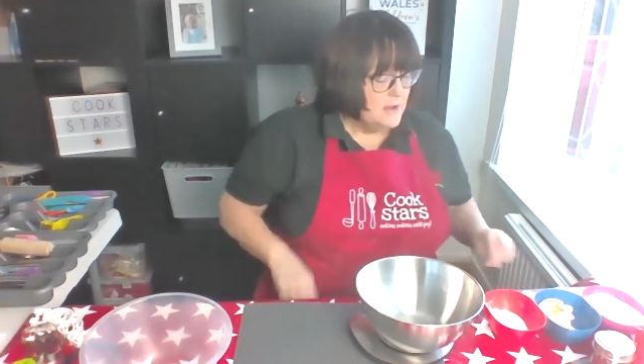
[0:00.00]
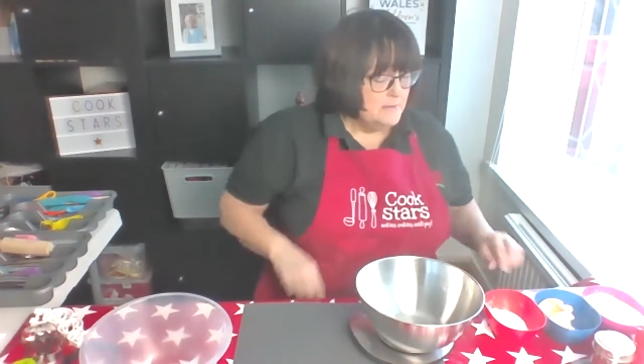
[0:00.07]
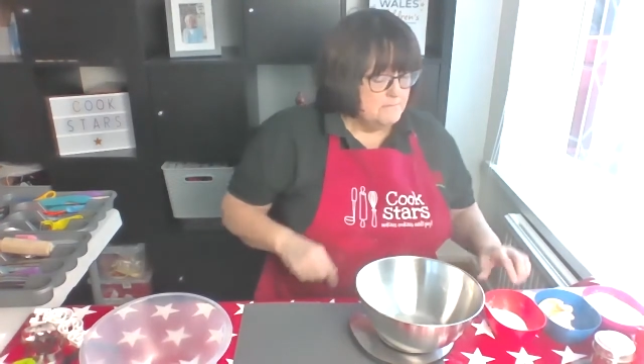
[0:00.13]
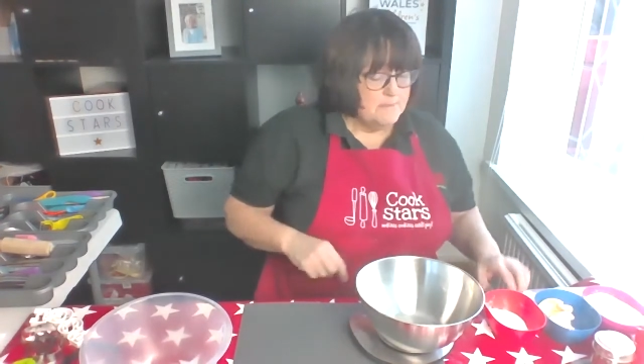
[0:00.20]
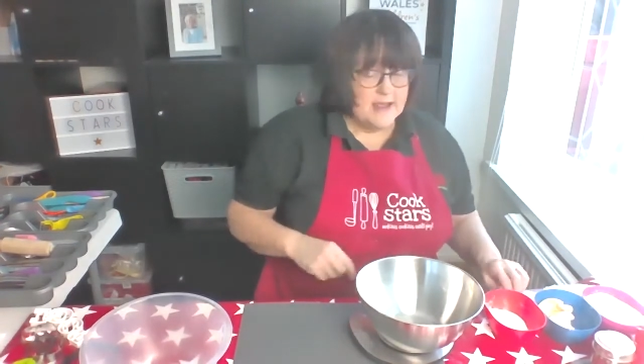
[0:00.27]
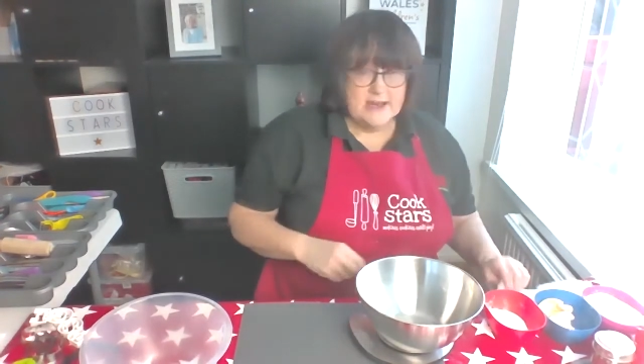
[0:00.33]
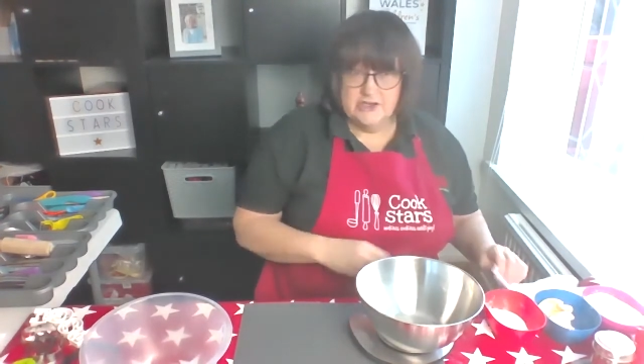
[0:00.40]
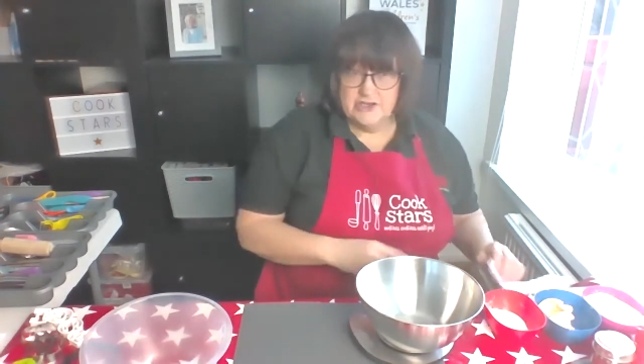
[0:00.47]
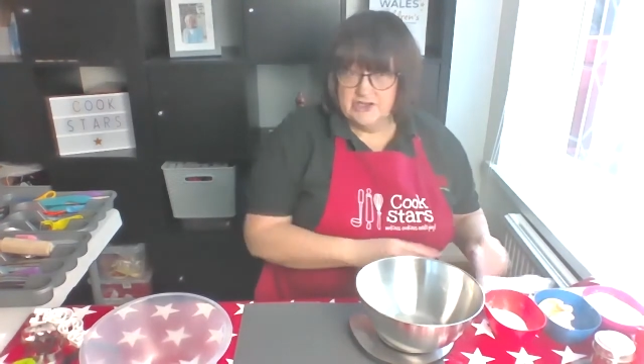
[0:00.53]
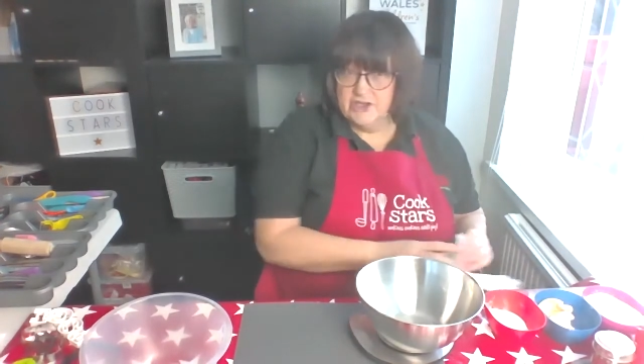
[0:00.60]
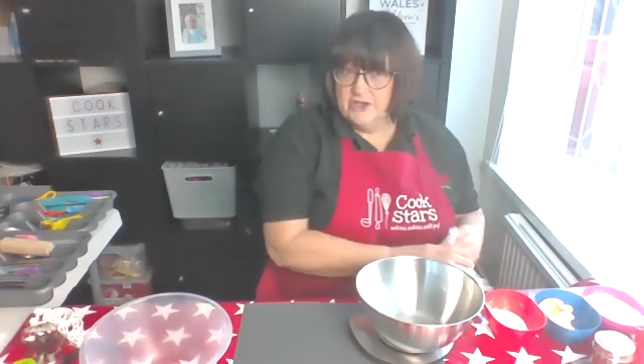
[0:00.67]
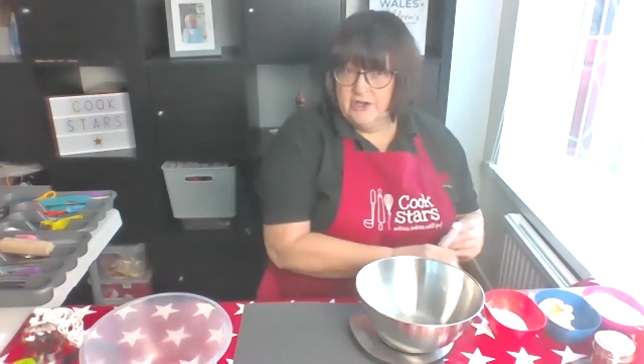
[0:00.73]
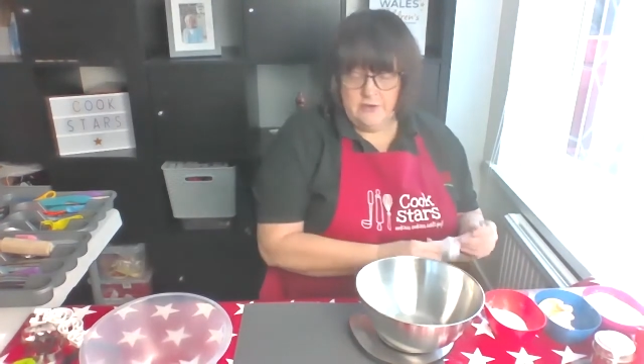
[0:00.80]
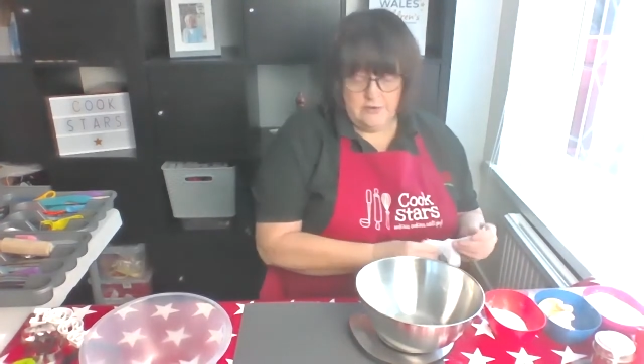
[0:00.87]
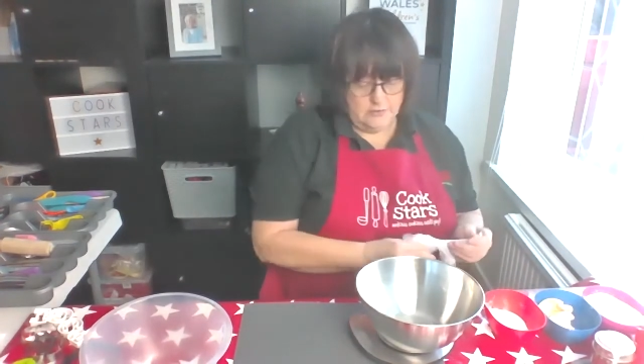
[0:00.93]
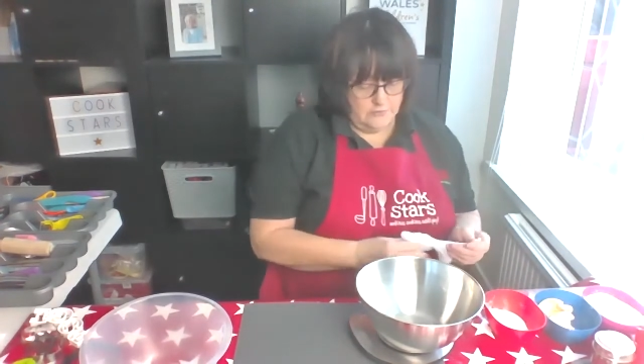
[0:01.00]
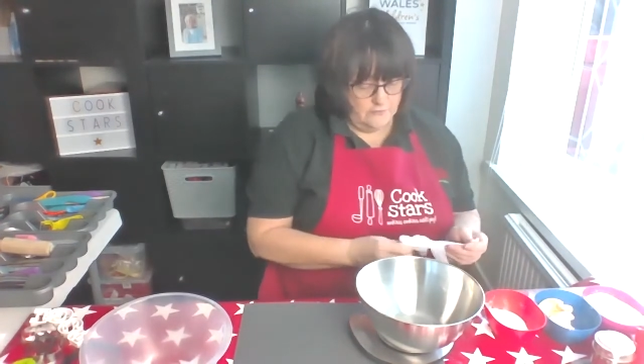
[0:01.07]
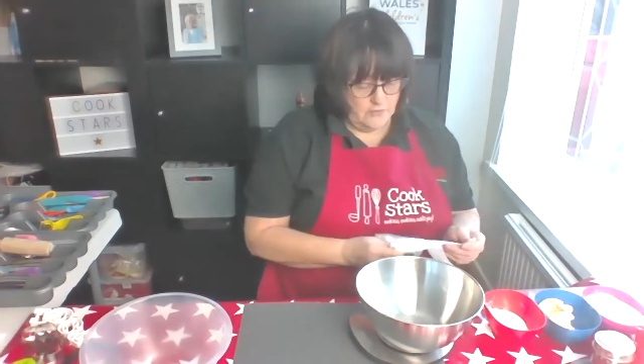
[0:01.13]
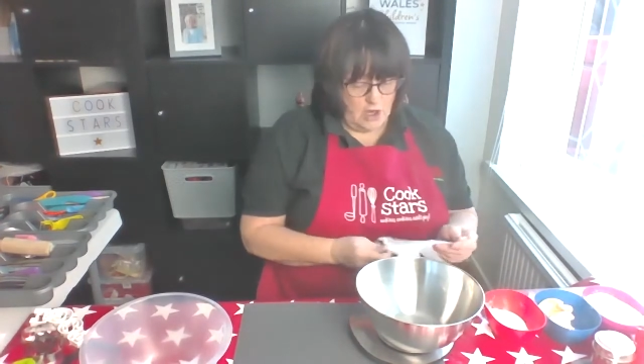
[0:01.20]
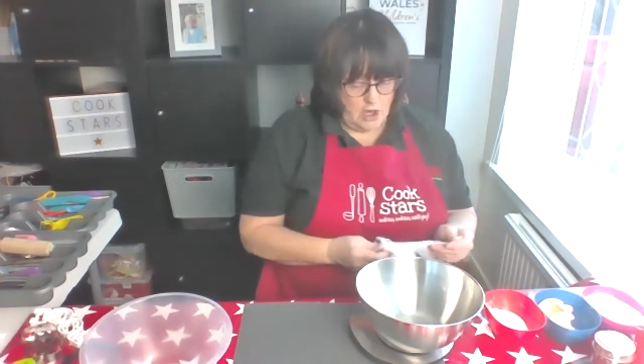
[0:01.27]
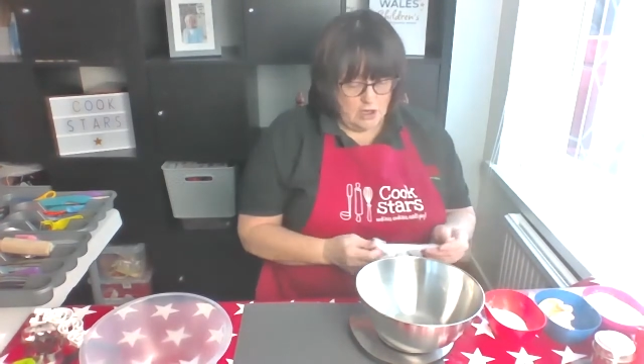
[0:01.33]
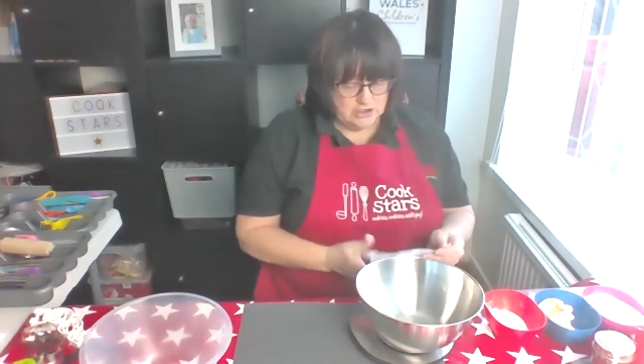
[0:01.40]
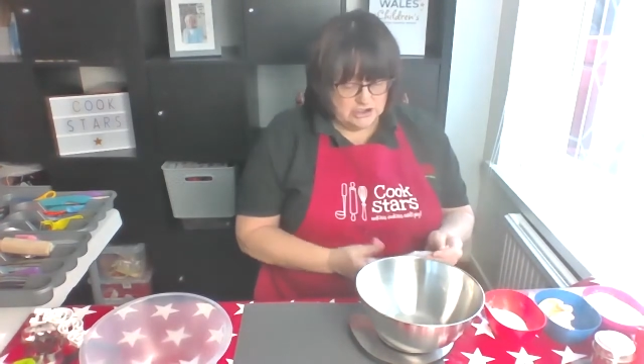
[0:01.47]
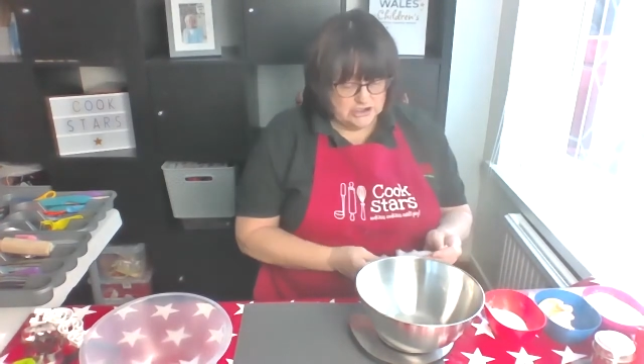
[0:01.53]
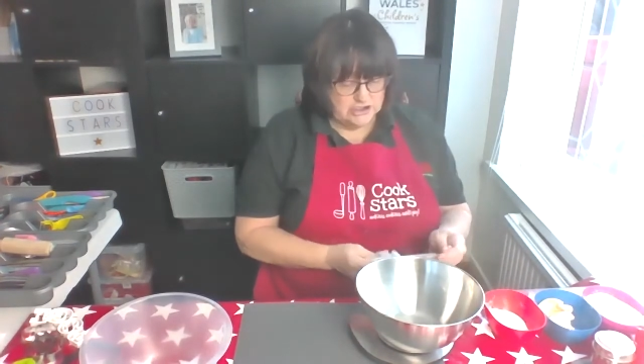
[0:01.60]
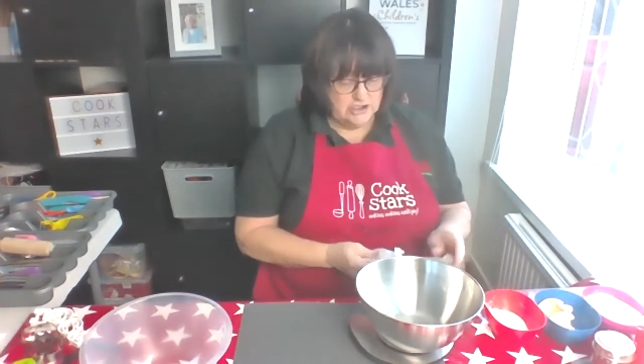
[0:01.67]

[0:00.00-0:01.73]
Make sure you've got